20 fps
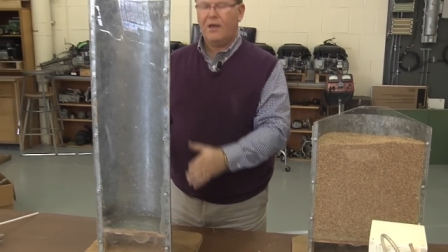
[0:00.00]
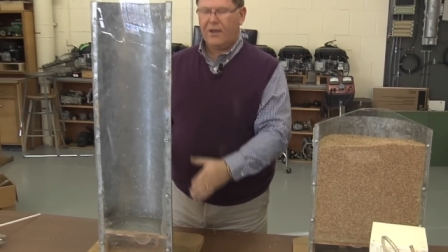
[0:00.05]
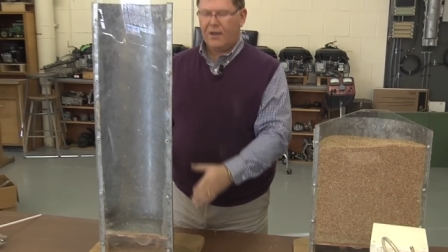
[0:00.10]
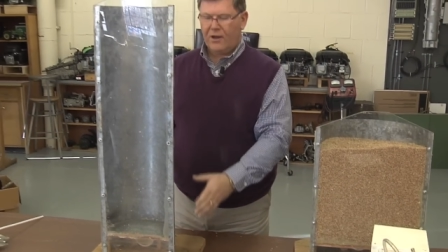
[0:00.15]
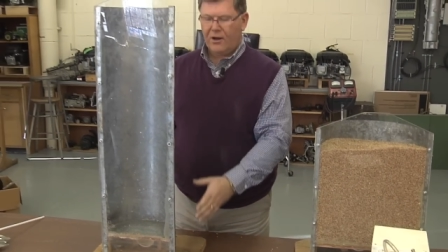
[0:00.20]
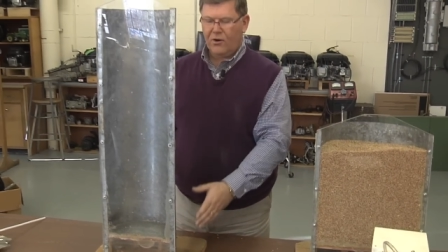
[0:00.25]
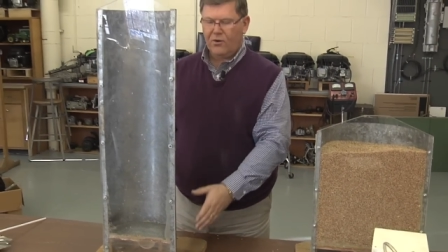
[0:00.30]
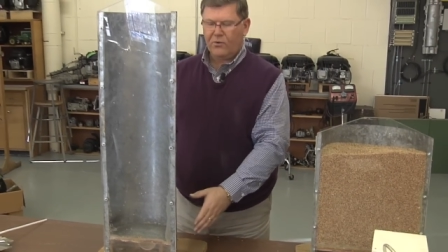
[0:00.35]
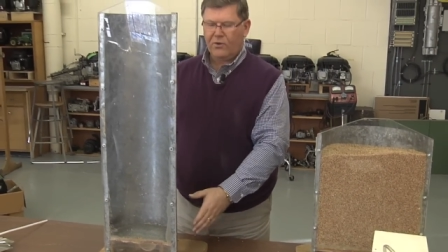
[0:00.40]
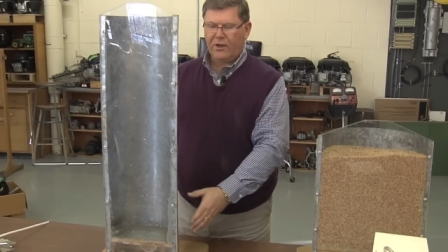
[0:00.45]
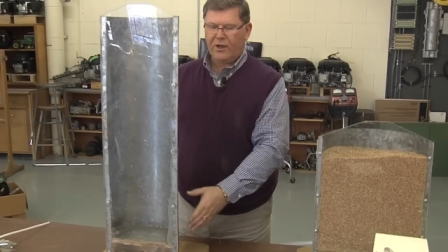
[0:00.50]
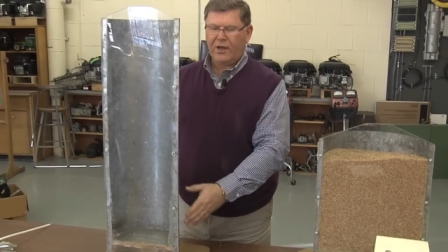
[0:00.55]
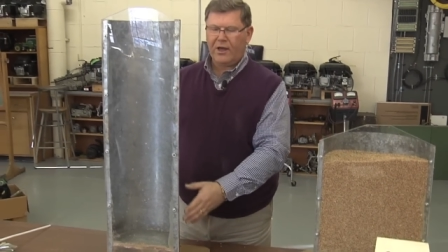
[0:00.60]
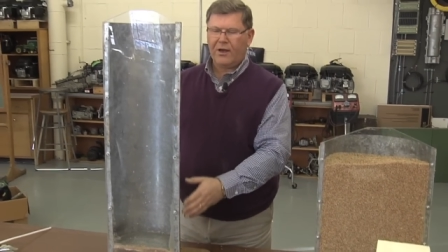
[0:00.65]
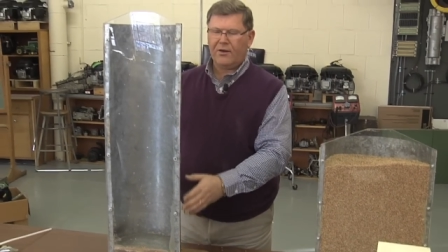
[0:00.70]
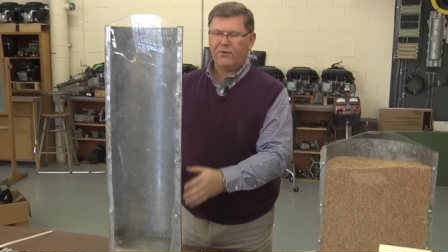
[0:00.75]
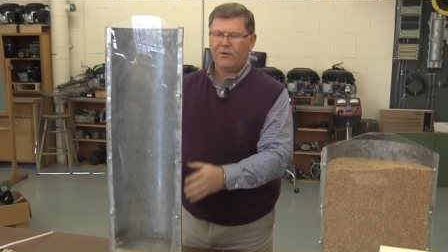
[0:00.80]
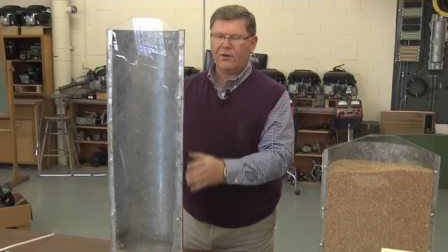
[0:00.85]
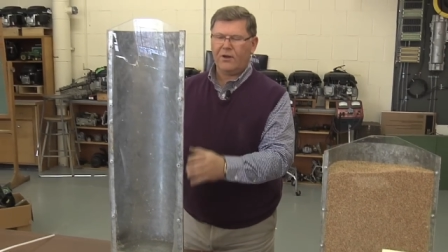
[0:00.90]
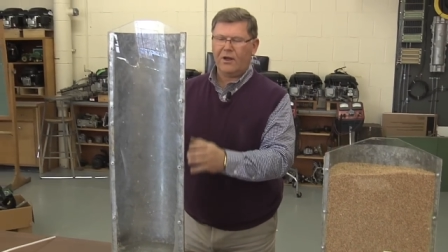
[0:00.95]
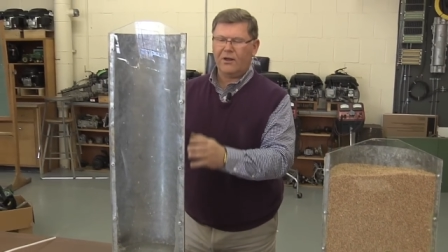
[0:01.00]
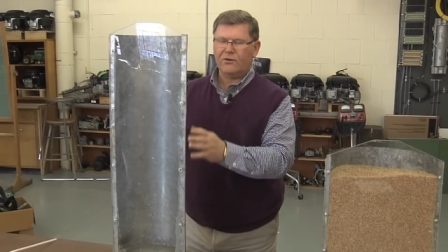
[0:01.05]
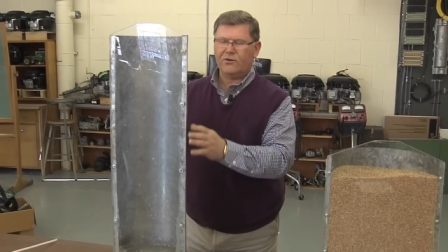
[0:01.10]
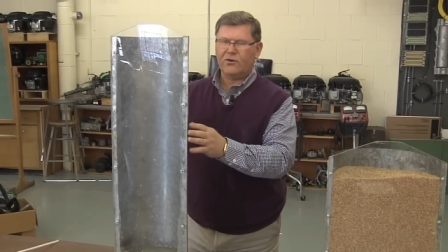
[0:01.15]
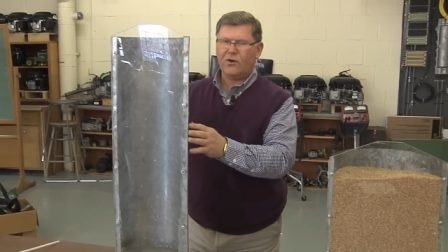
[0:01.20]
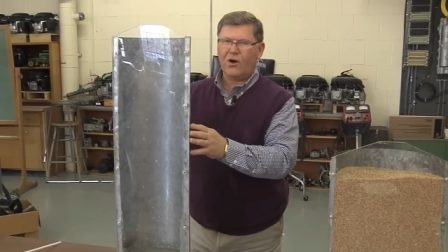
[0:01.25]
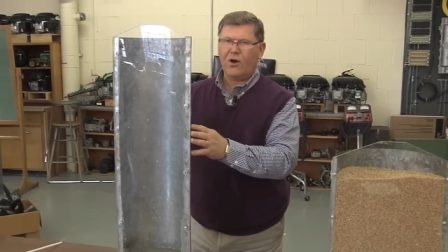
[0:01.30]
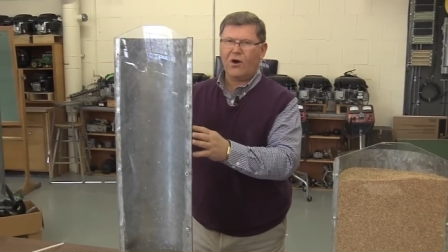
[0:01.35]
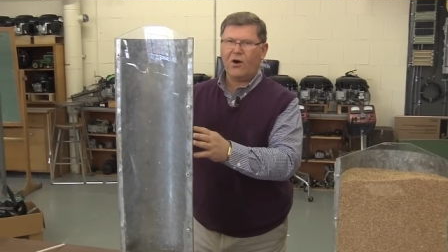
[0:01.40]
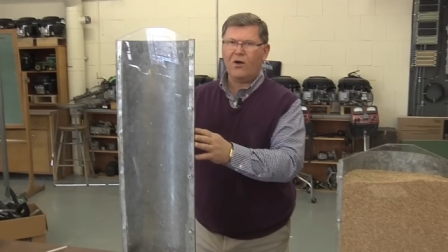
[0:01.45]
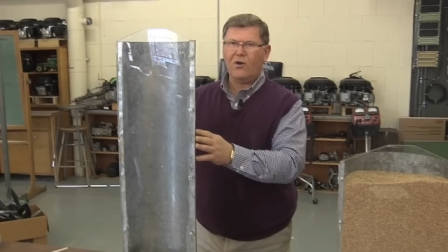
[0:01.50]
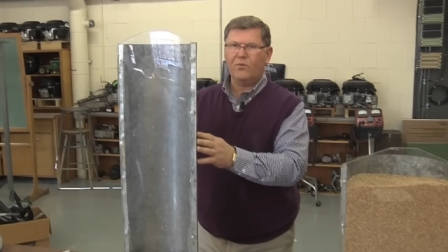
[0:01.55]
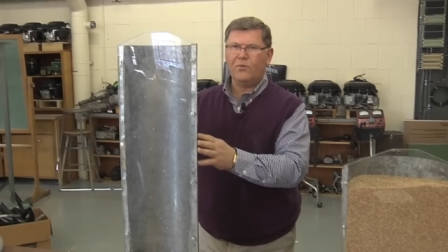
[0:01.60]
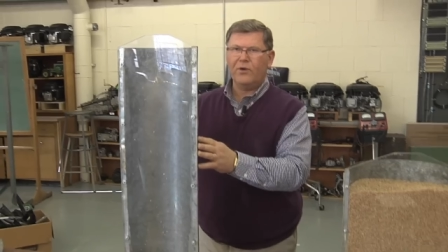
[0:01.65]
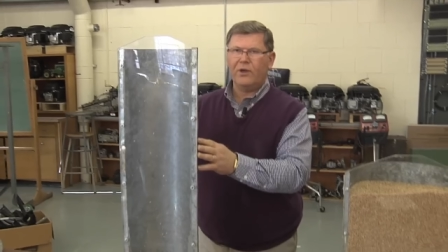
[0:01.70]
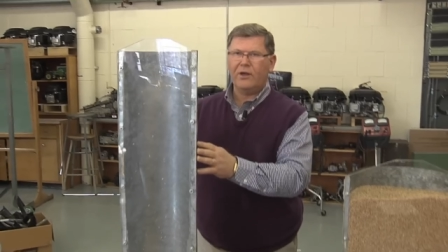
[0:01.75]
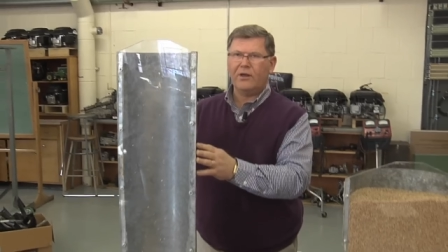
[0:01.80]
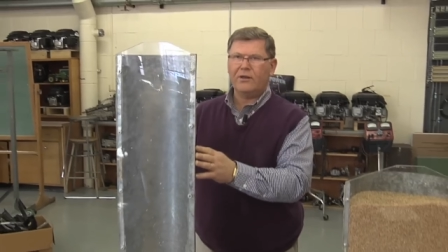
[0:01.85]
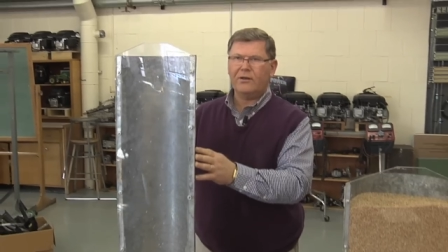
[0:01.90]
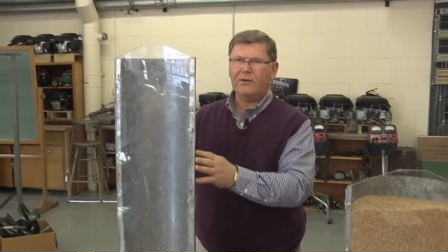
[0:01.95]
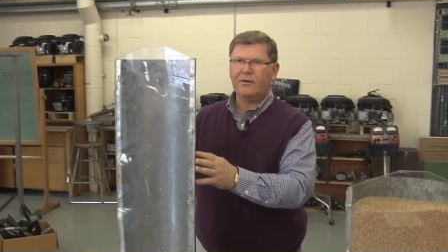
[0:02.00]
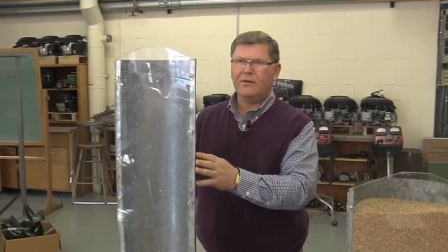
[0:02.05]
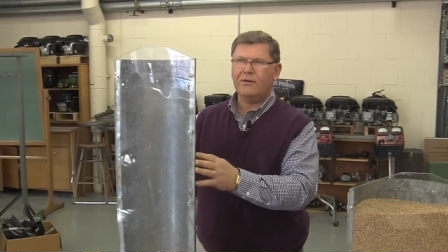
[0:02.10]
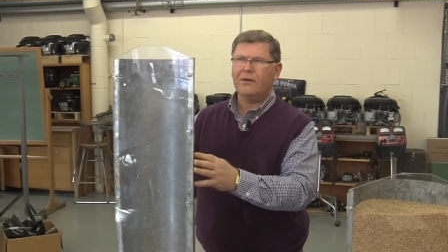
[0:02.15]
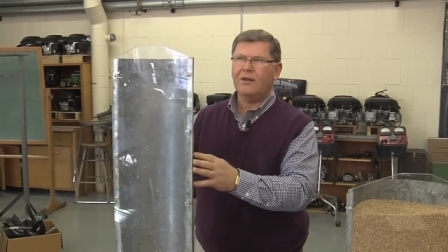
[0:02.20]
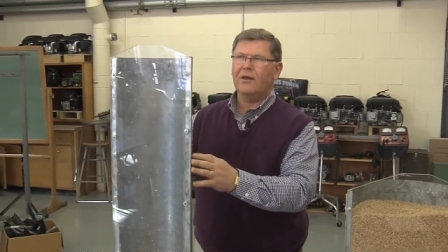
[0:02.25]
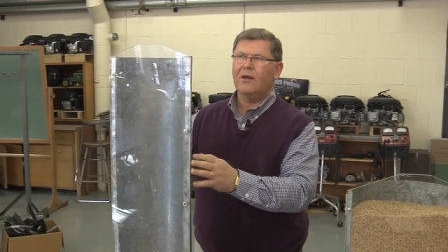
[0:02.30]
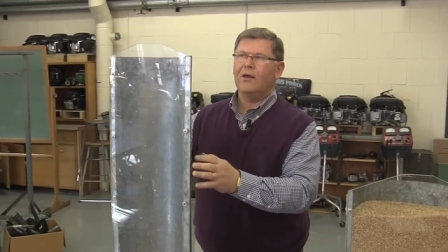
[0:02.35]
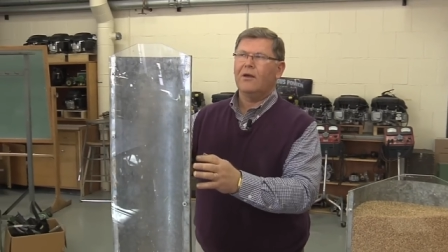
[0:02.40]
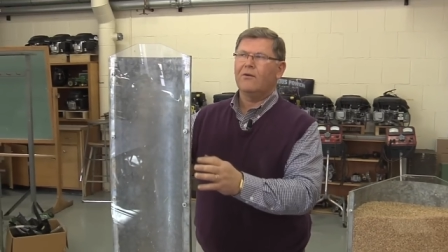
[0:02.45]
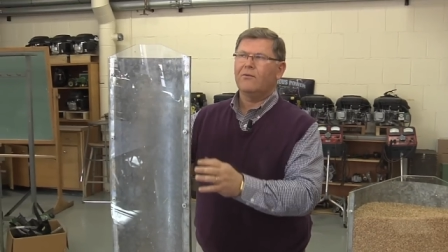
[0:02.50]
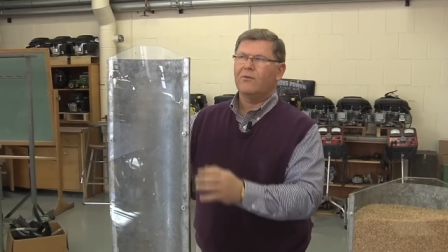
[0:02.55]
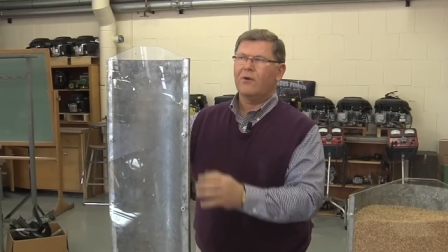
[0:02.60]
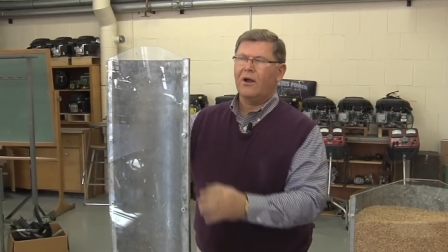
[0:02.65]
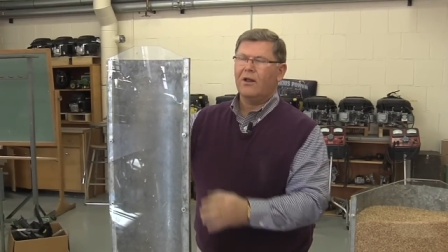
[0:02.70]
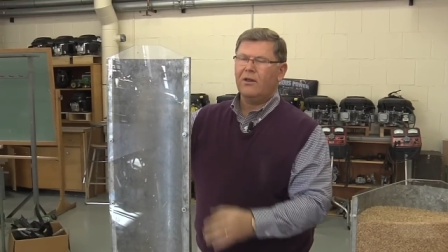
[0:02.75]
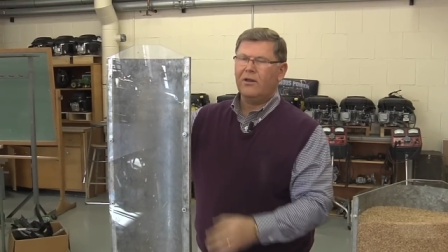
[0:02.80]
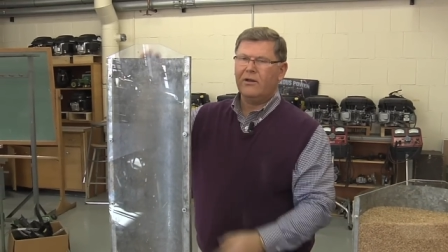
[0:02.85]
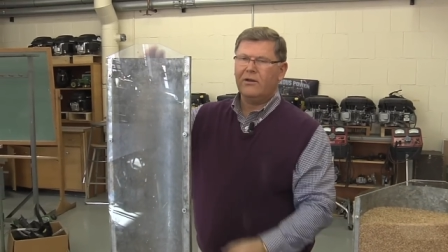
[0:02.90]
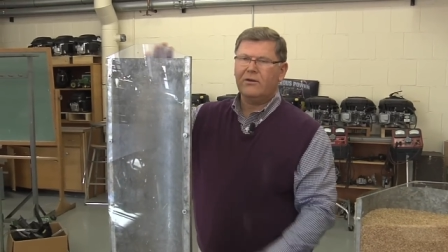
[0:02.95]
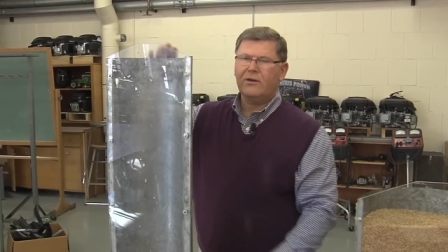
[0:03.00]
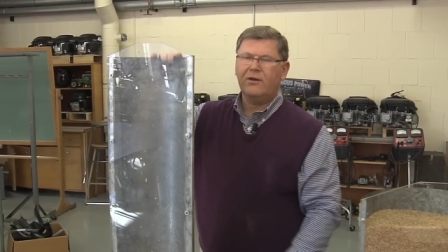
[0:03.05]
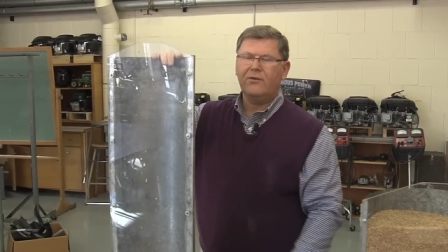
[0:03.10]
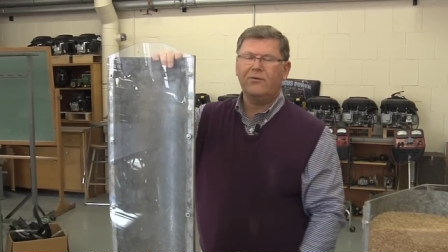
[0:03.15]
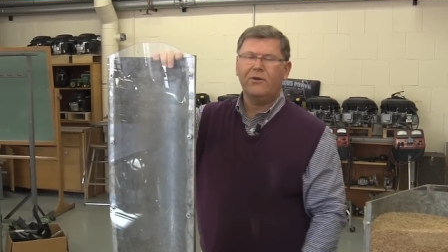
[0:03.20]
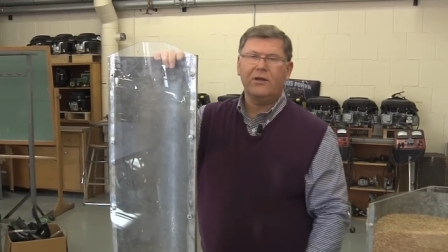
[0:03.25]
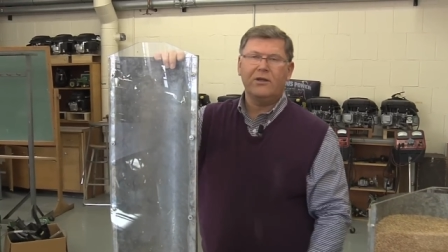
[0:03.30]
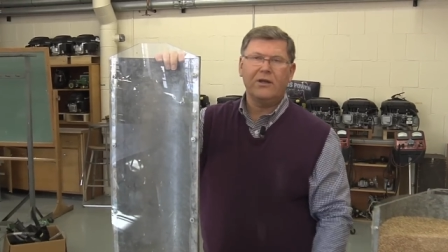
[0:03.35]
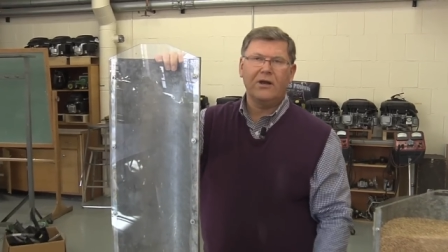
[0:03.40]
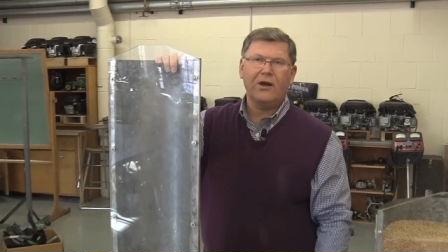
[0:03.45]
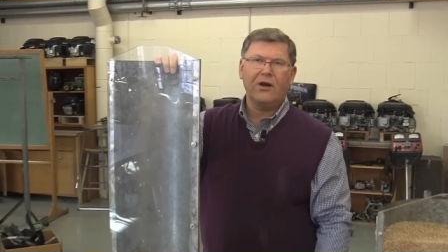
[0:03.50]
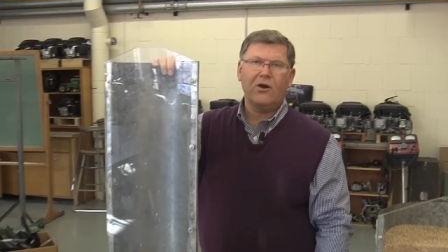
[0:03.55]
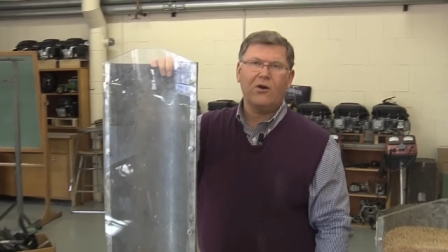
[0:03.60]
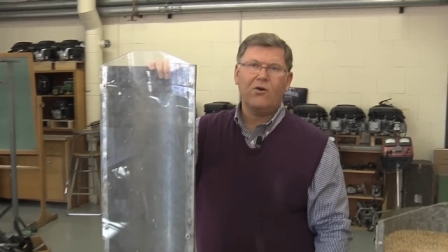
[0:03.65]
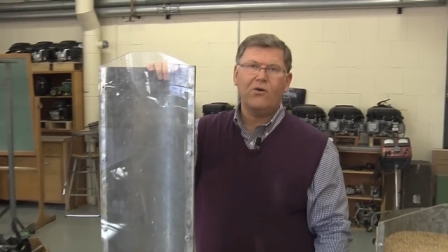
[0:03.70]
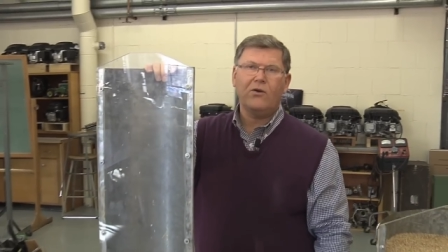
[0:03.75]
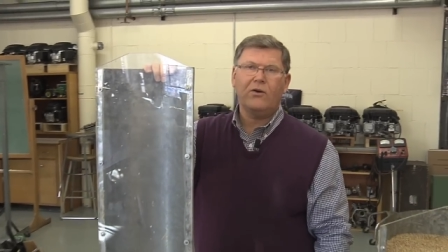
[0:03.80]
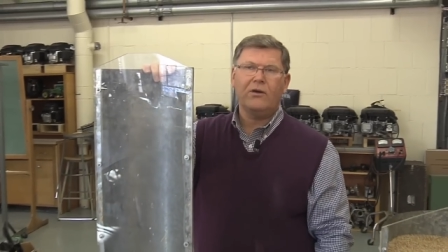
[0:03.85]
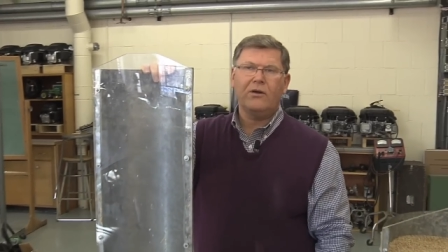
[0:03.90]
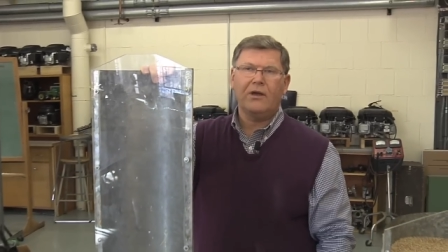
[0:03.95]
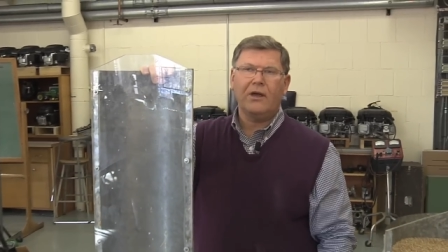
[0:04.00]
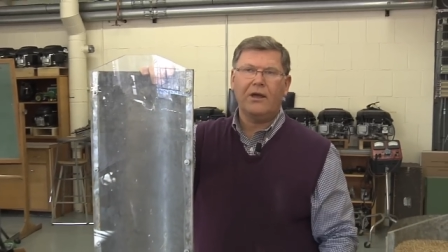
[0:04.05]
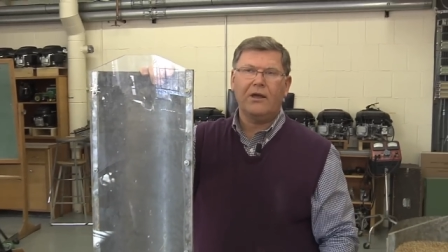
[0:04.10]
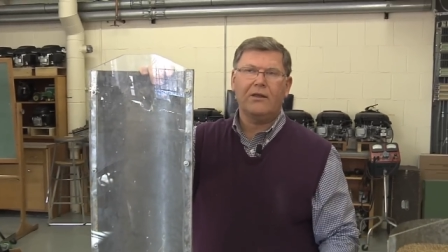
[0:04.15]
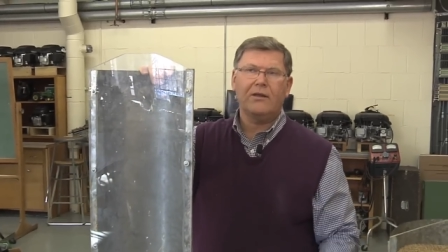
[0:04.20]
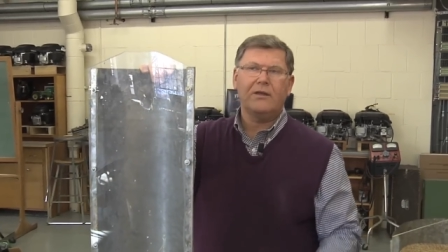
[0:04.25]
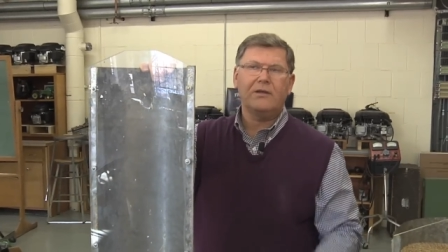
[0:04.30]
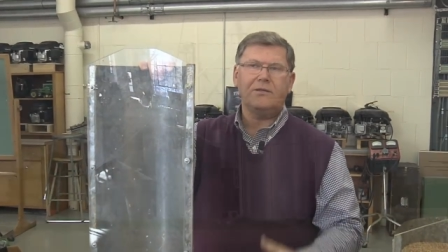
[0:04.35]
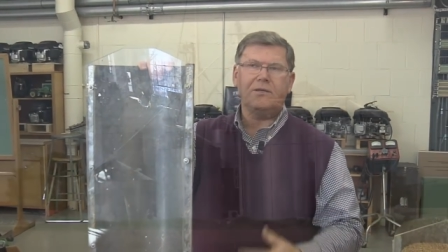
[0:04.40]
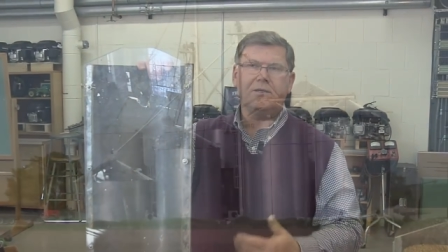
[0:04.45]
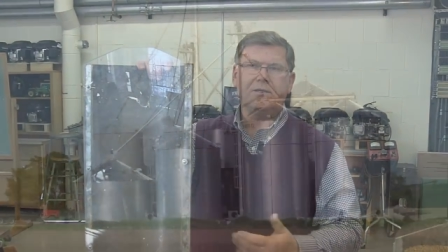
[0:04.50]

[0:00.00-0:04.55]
Here we have a, a, tall bin, relatively narrow, and this